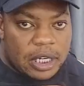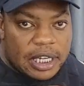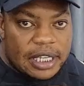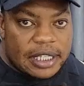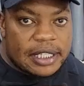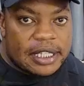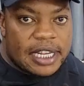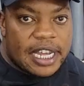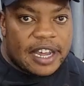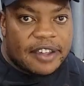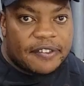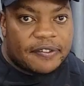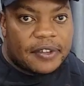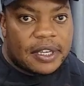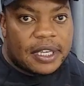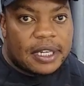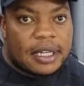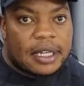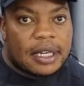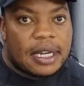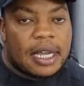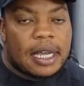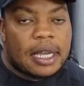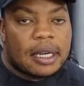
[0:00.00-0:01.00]
let's dive
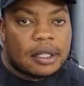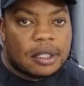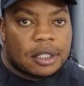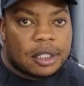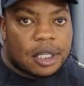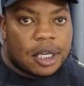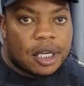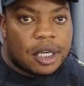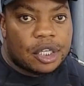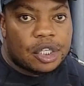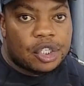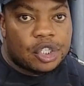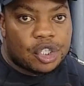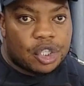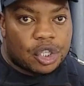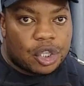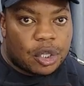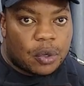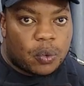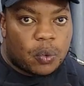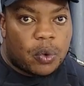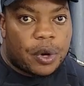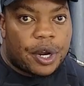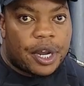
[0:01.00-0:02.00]
in and change
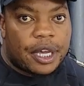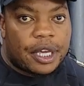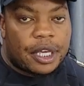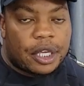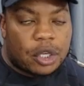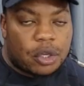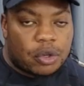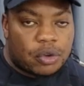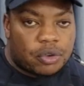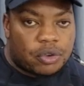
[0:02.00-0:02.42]
the way you